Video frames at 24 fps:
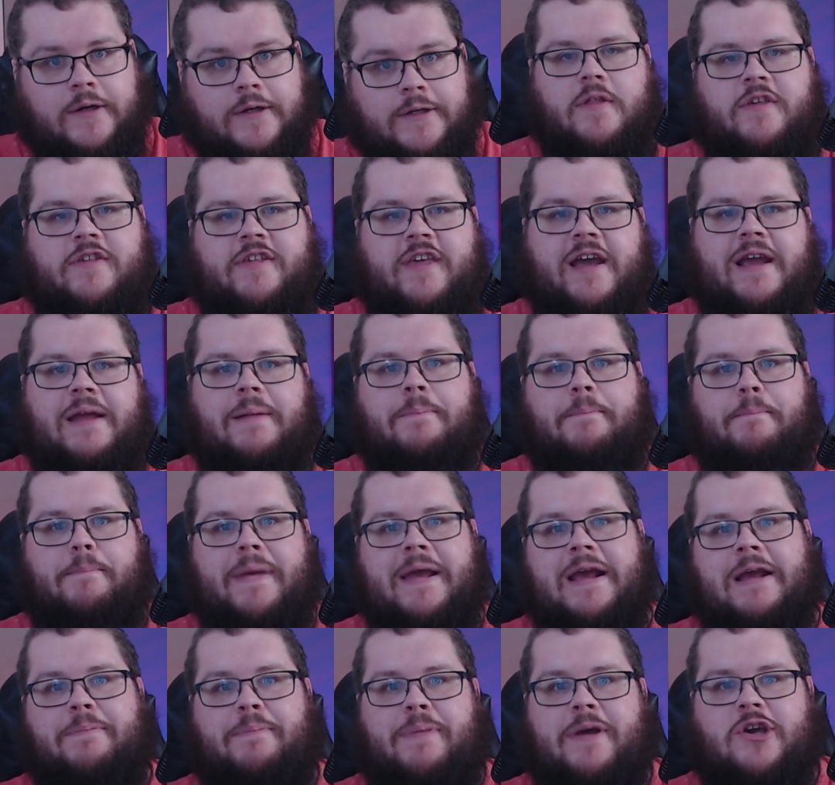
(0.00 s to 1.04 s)
Second
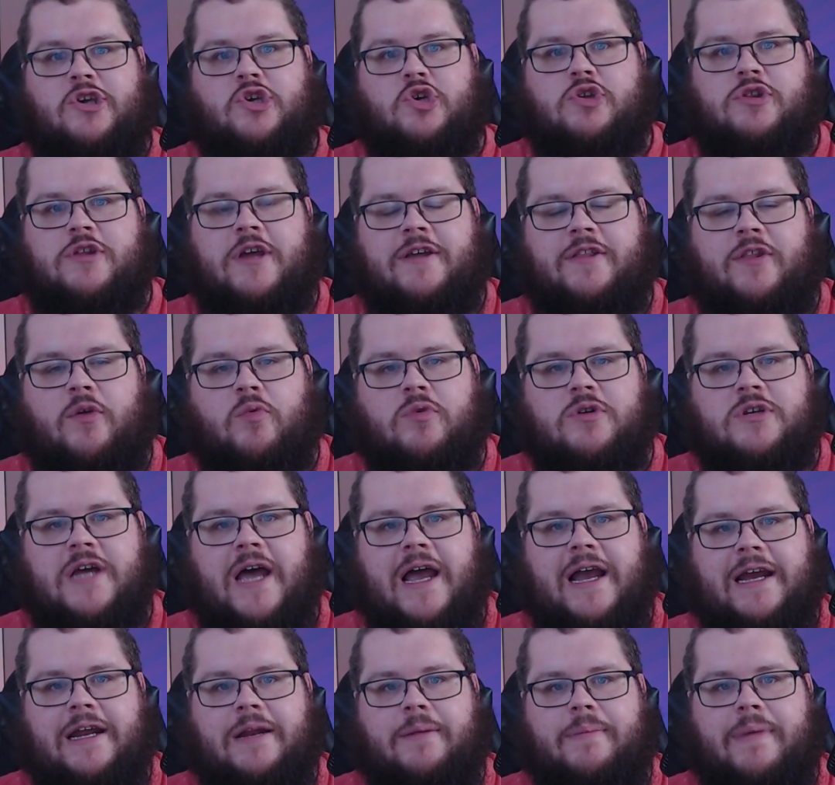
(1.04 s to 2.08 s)
big picture thing that we're
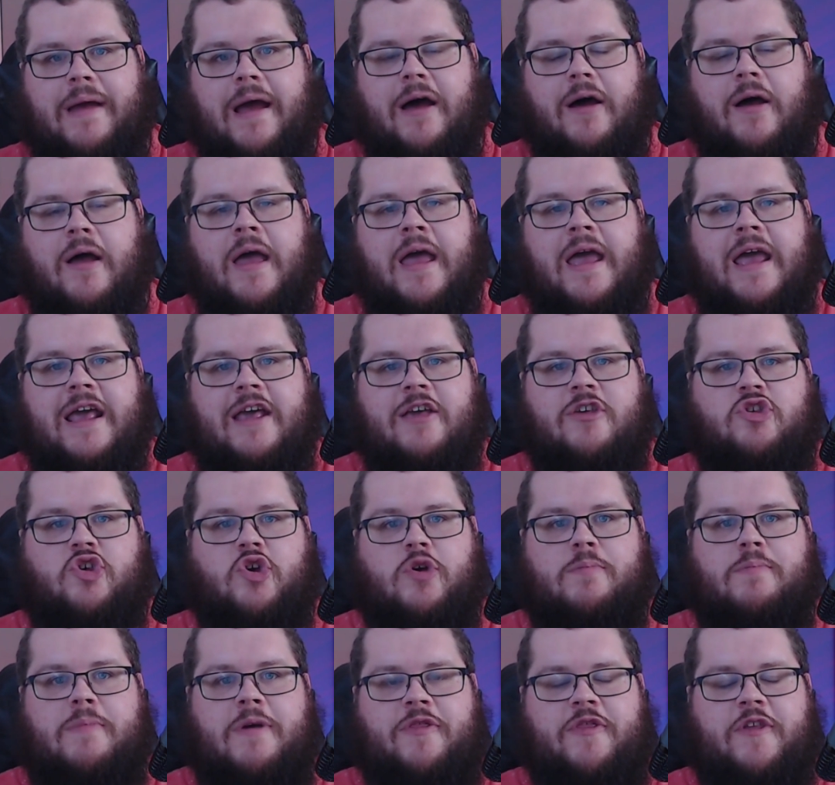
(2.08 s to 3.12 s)
talking about is your
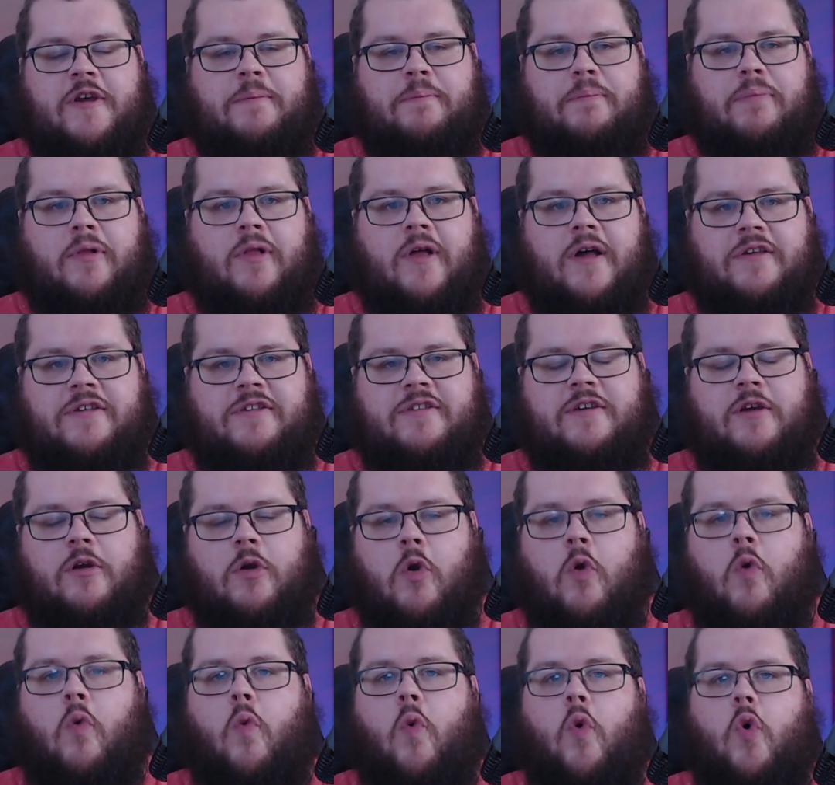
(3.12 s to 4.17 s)
Mythic
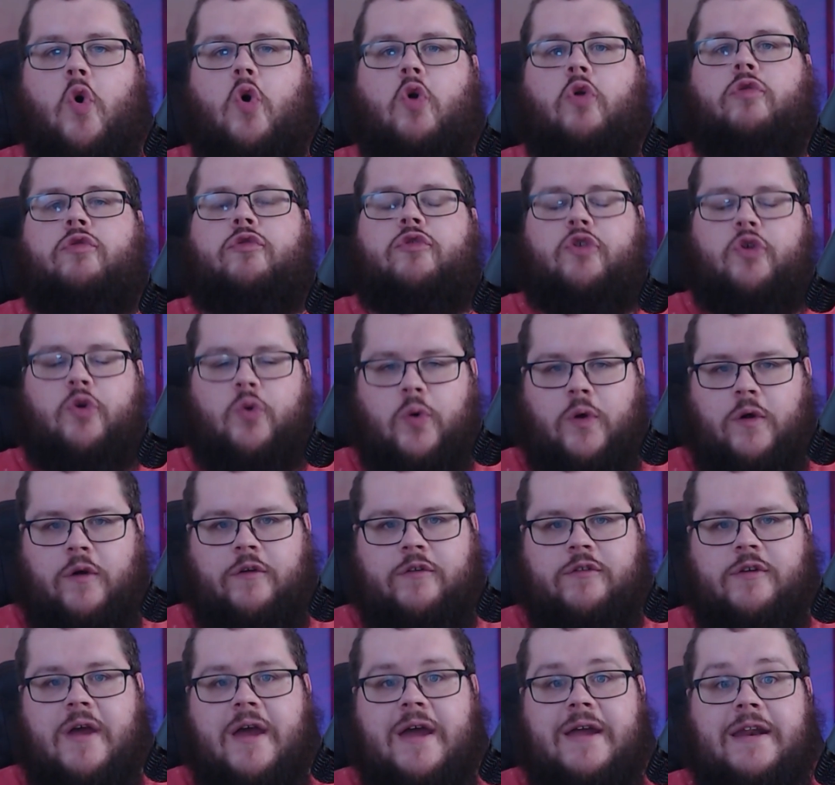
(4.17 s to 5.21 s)
+0 World
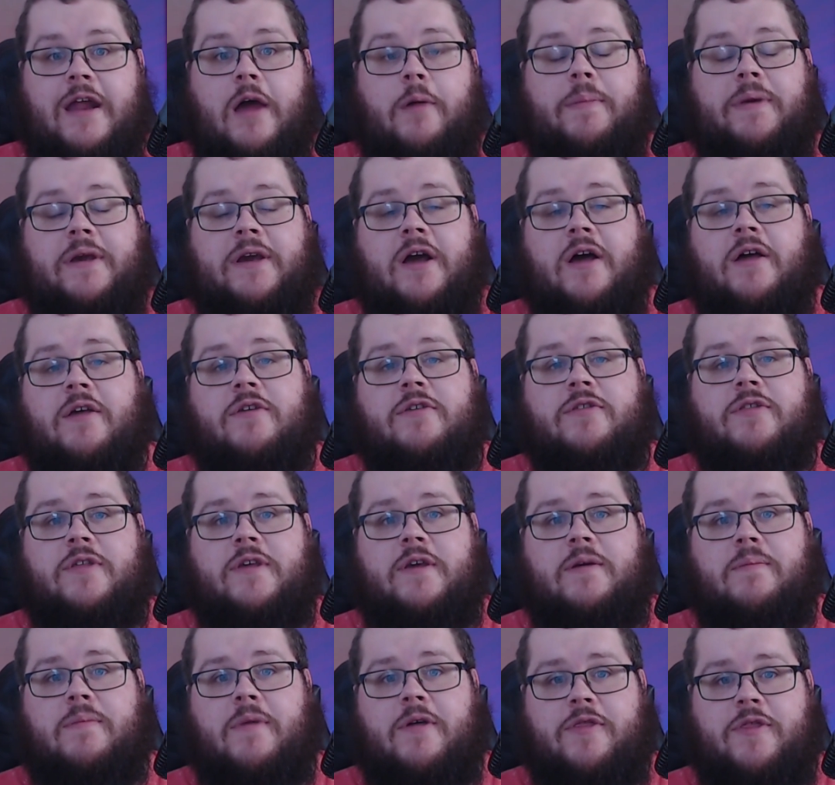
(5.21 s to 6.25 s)
Tours. Now, because
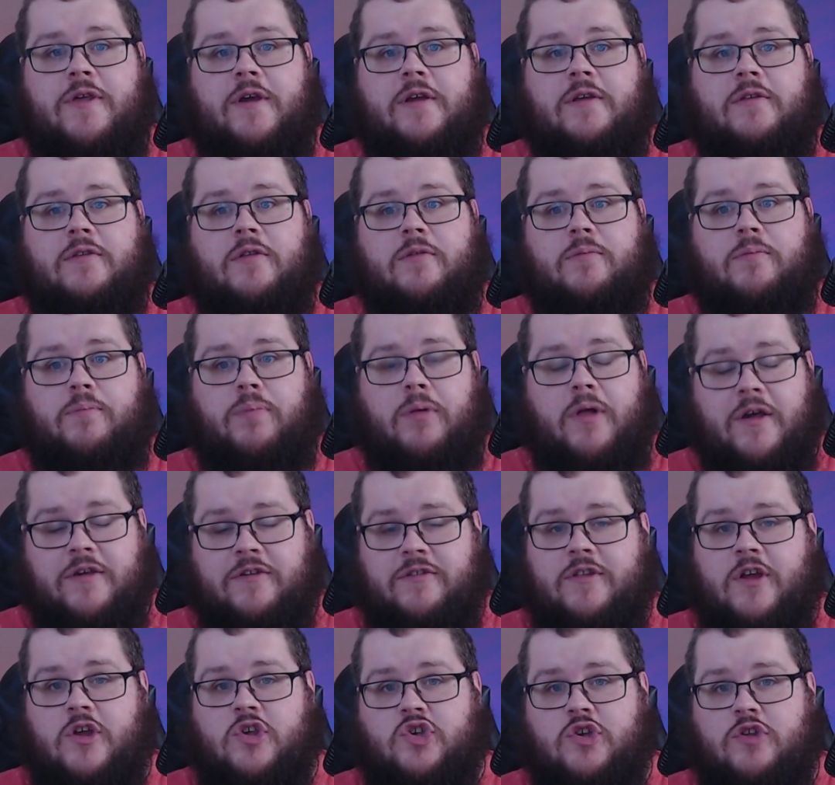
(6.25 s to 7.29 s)
the Mythic Plus
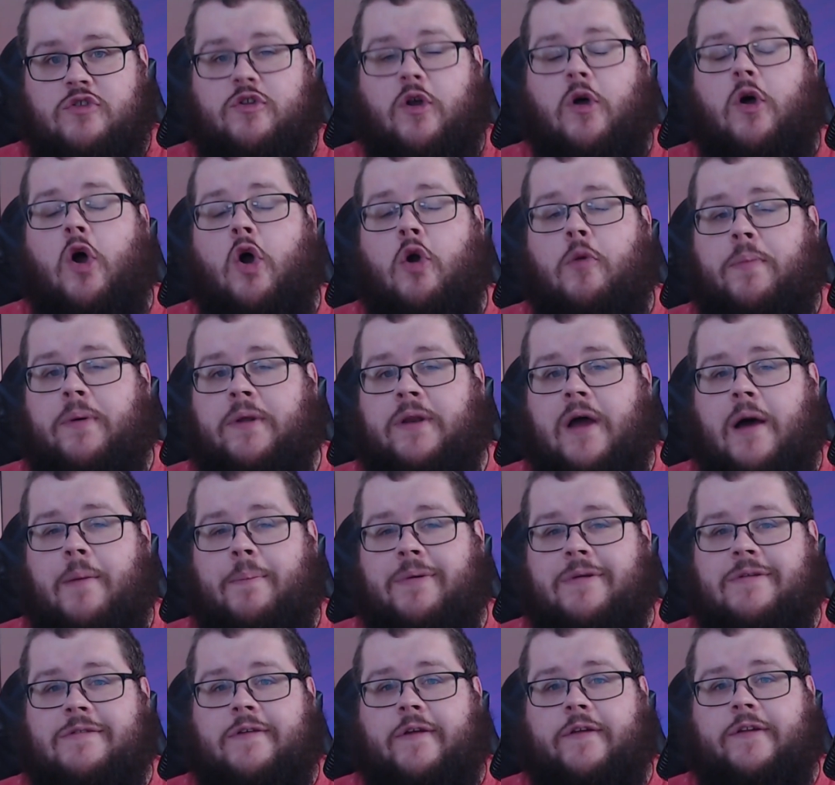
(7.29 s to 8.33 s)
dungeons don't open up
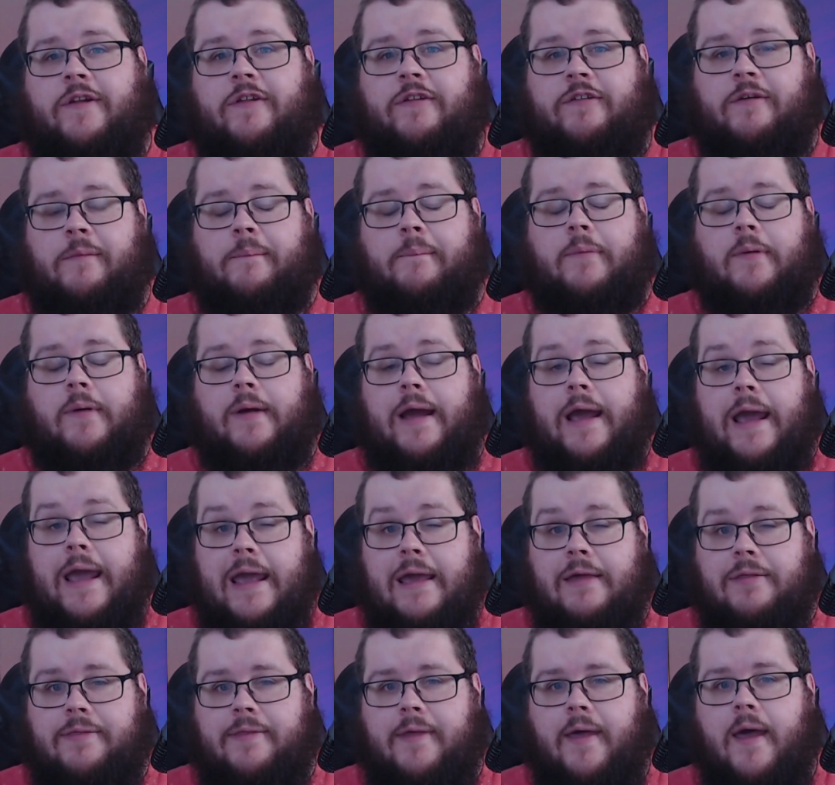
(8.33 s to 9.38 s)
until December
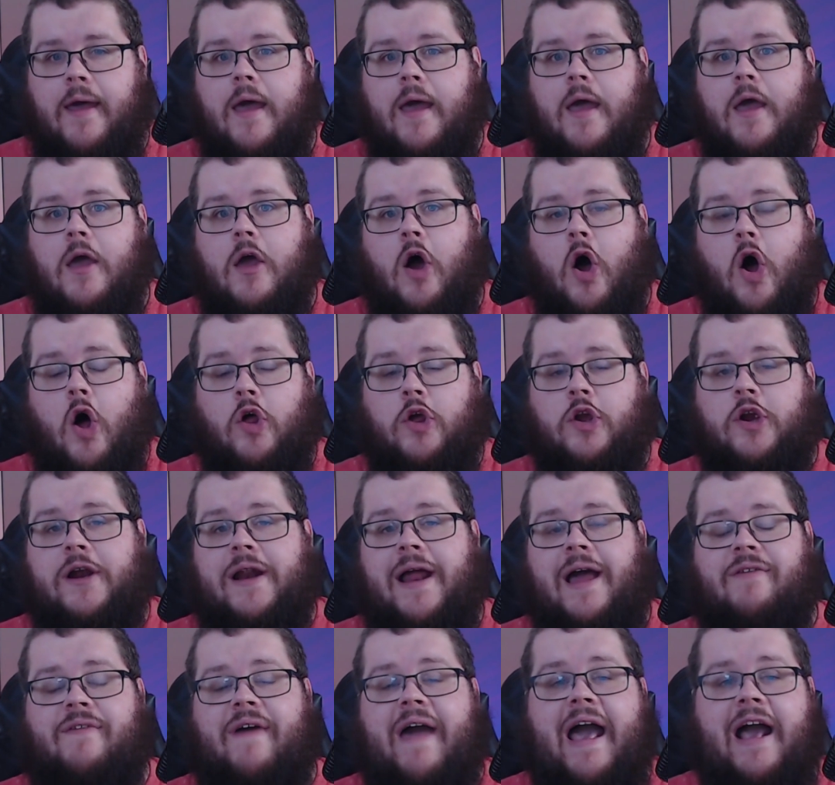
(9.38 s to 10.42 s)
8th, all you're going to
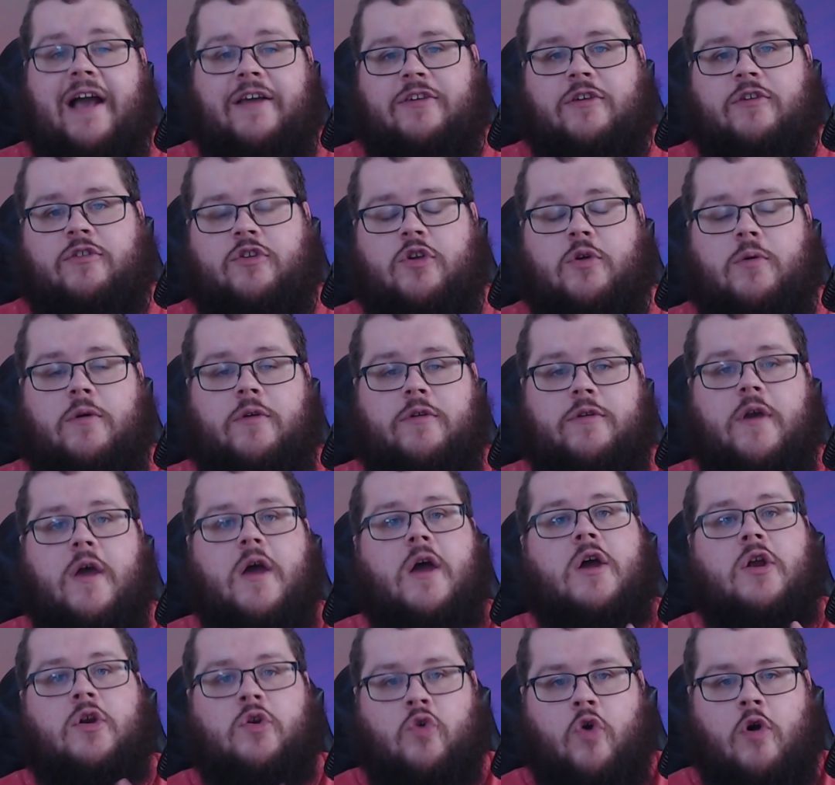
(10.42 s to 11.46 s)
have access to is
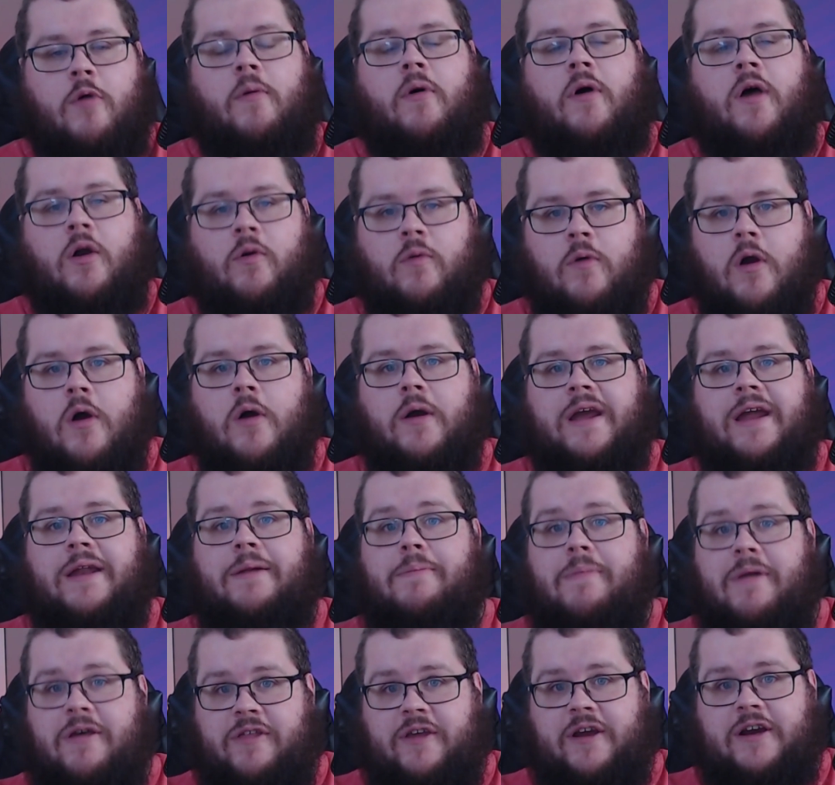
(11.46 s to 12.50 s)
normal, heroic, and
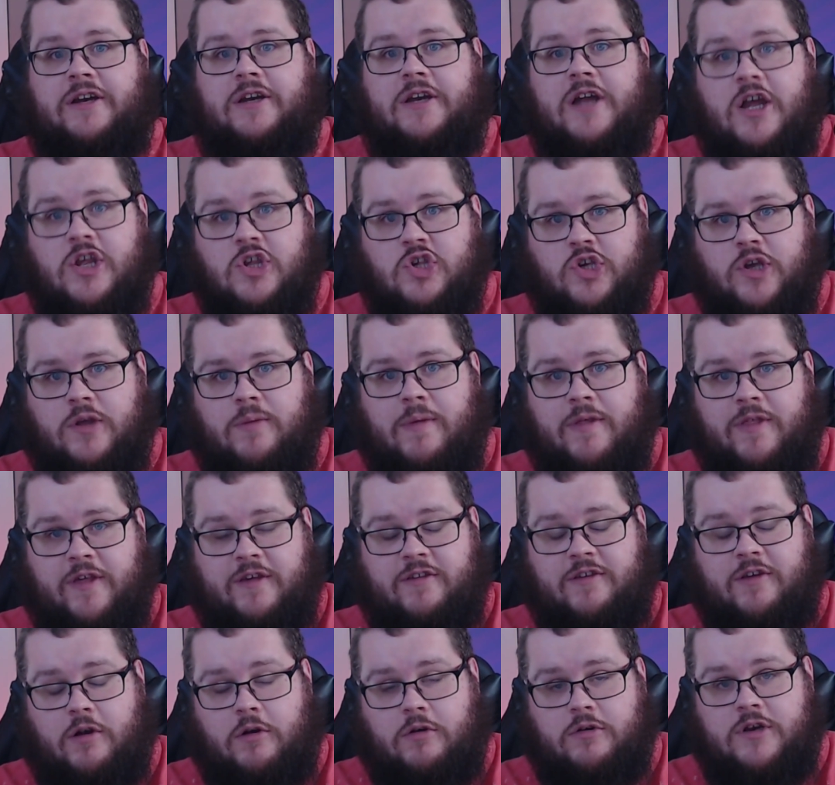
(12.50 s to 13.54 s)
Mythic
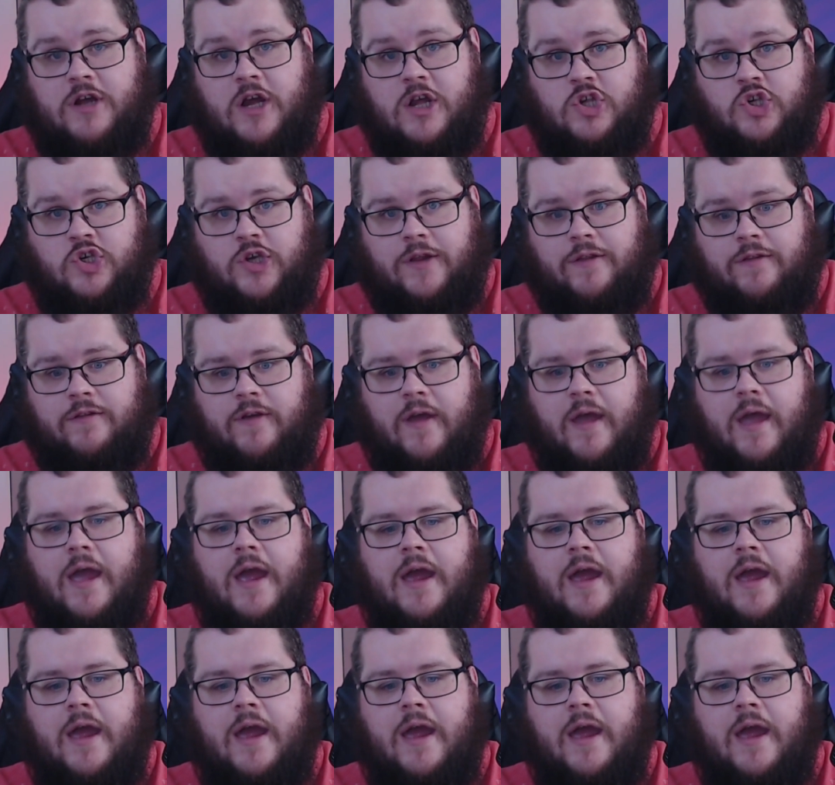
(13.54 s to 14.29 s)
0 dungeons.